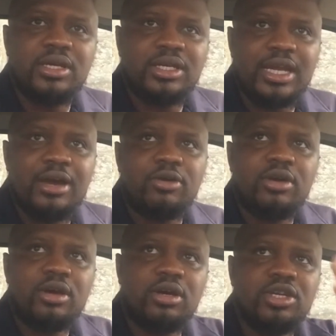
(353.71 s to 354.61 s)
Now
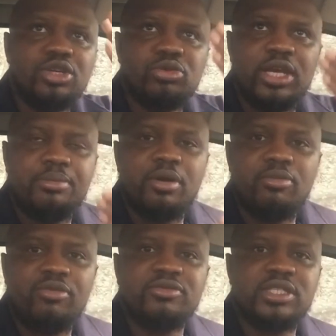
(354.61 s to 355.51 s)
a new neighbor
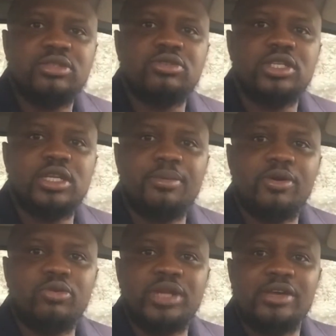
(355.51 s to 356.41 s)
moves into the neighborhood,